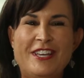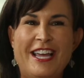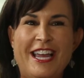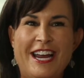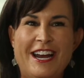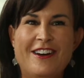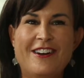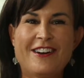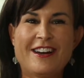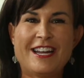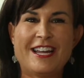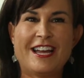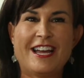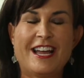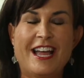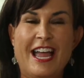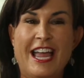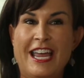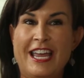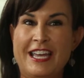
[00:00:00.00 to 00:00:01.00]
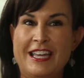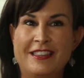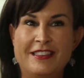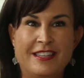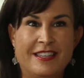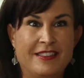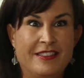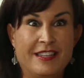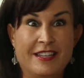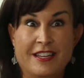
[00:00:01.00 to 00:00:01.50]
the area,
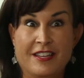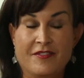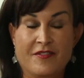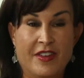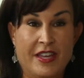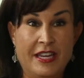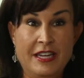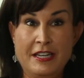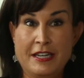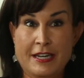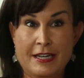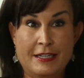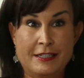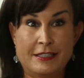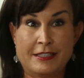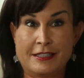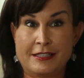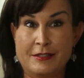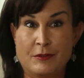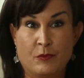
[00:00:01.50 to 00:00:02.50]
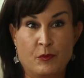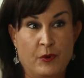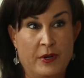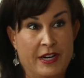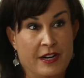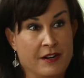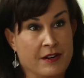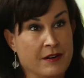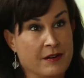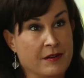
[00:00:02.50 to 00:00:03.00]
and then the convenience.
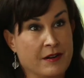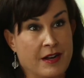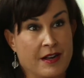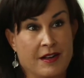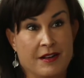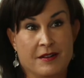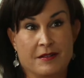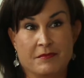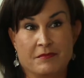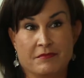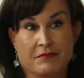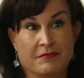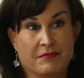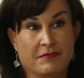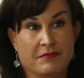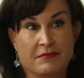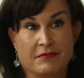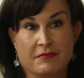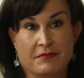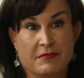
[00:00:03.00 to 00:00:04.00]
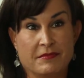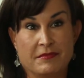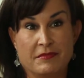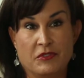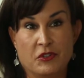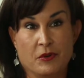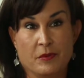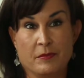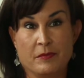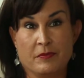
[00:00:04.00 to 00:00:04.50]
We're
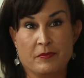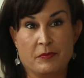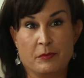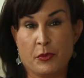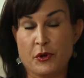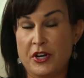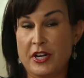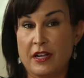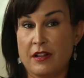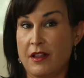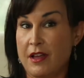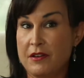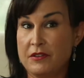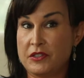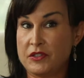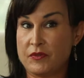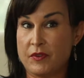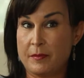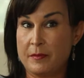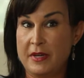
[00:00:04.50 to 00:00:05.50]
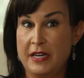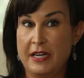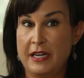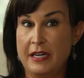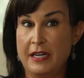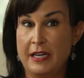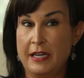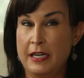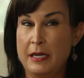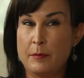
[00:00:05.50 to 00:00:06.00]
you're pretty close from
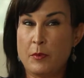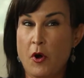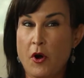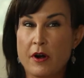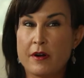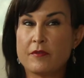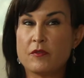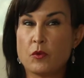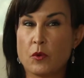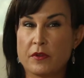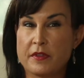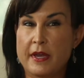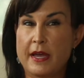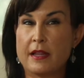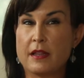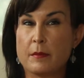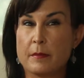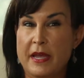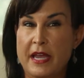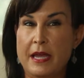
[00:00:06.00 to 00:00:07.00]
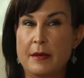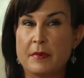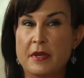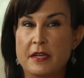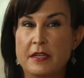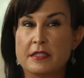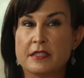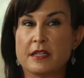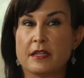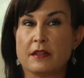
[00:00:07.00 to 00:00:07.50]
any part of North
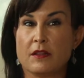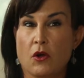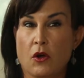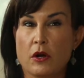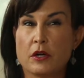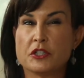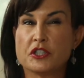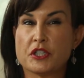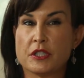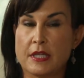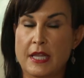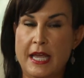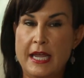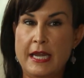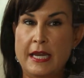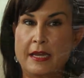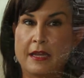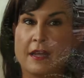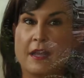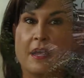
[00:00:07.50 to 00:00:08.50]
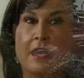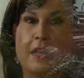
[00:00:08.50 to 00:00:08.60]
Alabama. It's a large lake.